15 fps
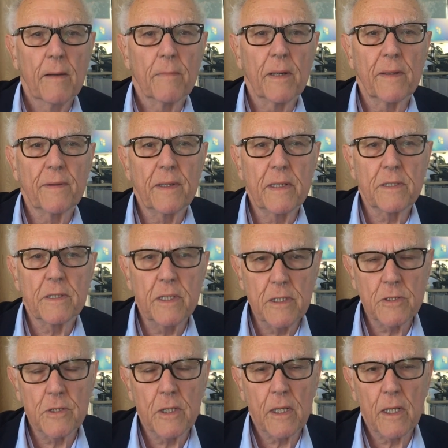But the
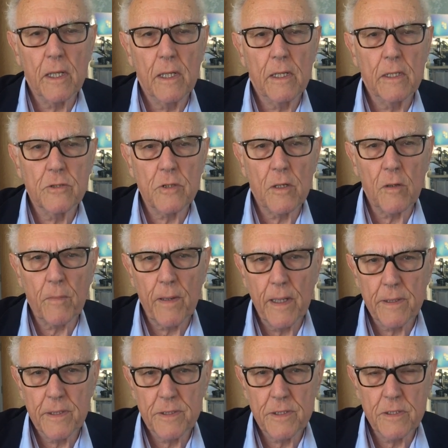teaching in general
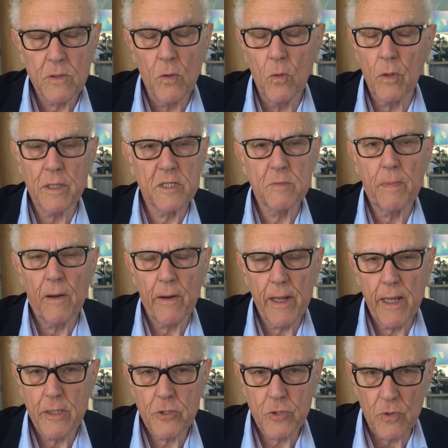practice is all
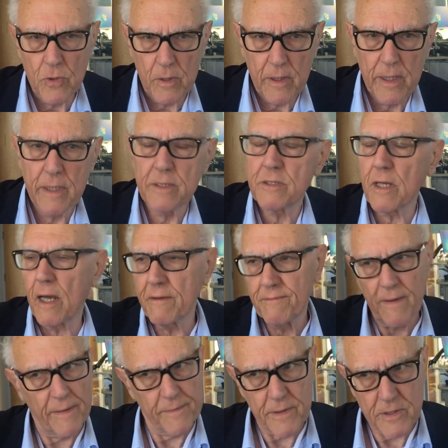experiential. It's, "I
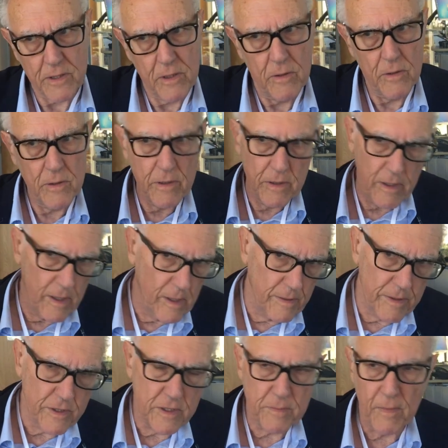found this good, you know,
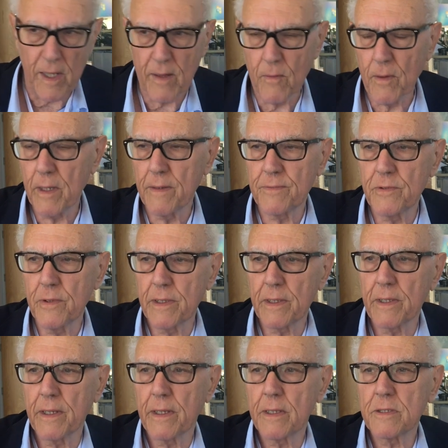this is my way of doing
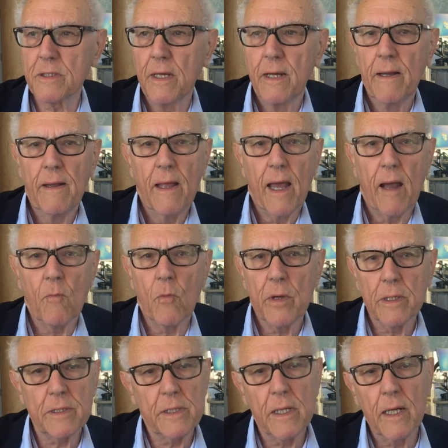things." And
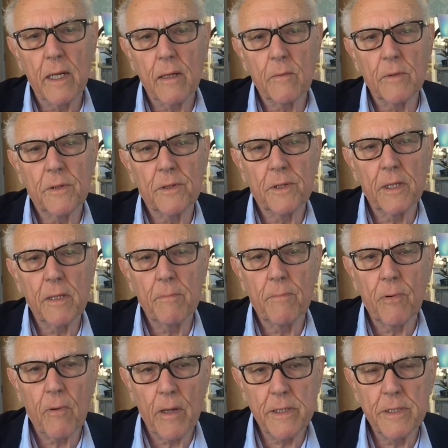we're dealing with the
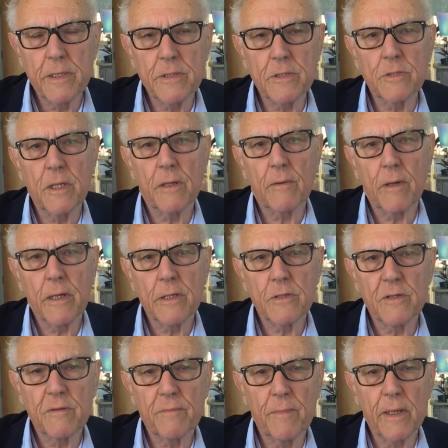brightest
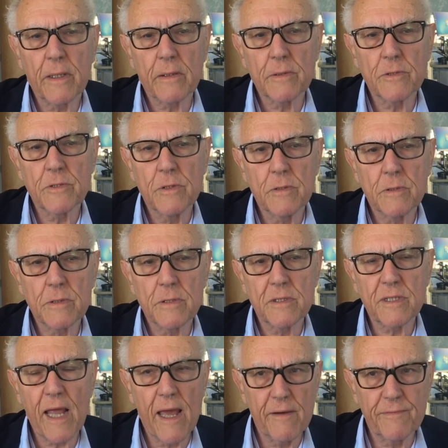generation of medical students that's
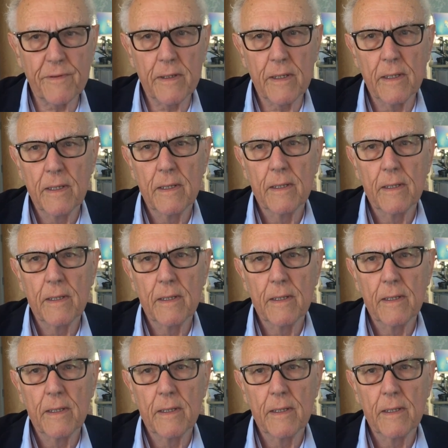ever